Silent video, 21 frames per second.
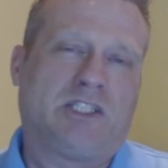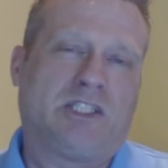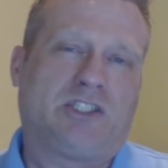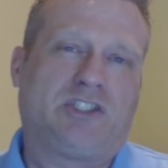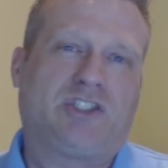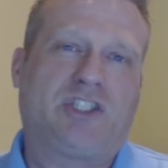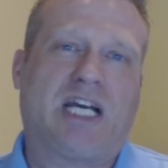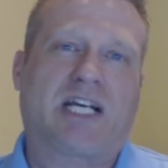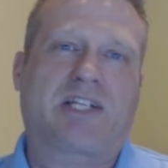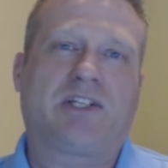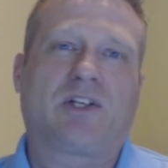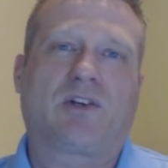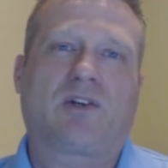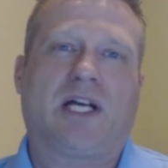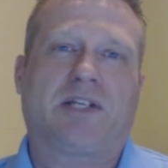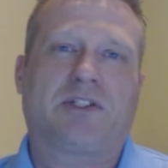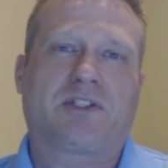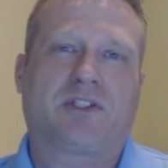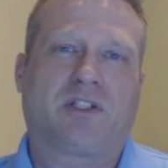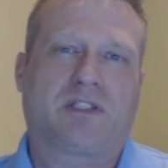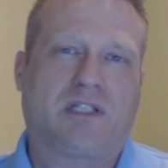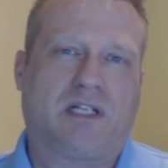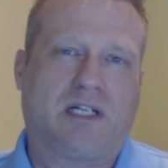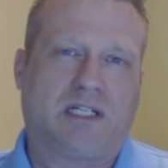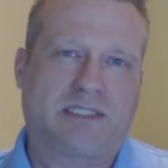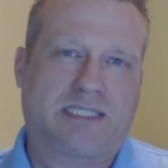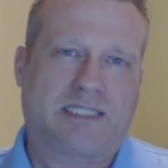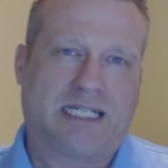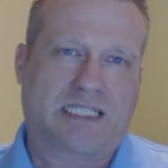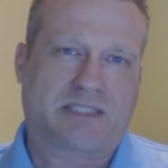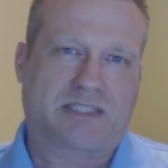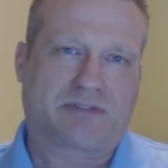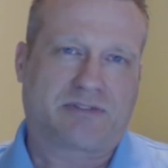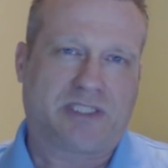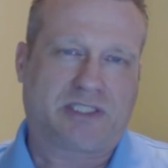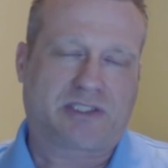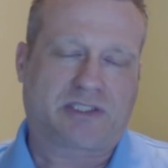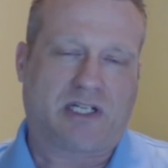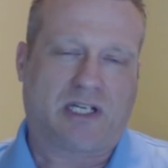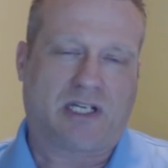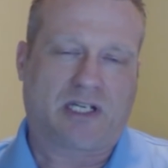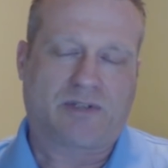Check your electrical contacts for
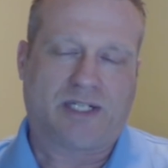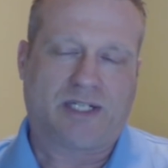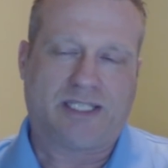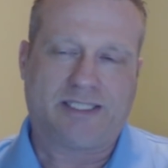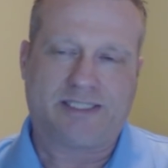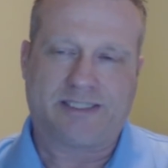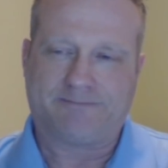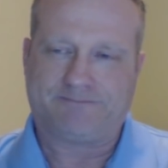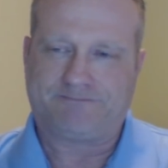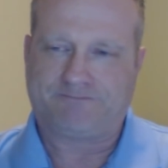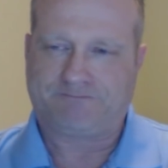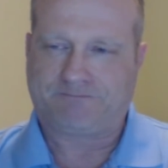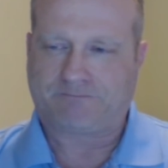discoloration.